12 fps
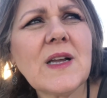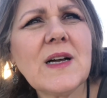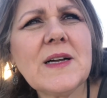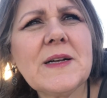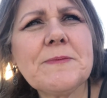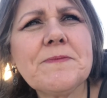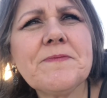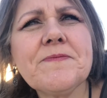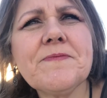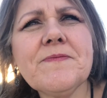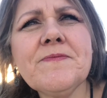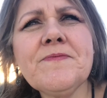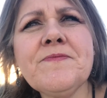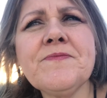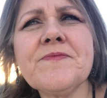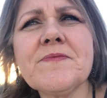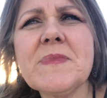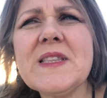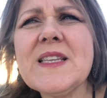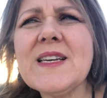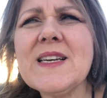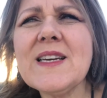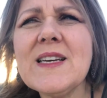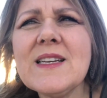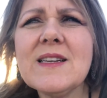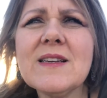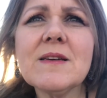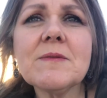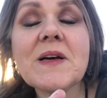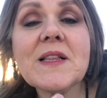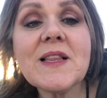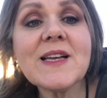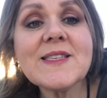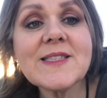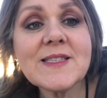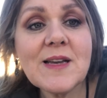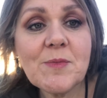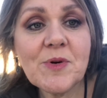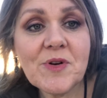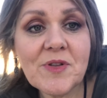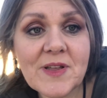But then about last summer,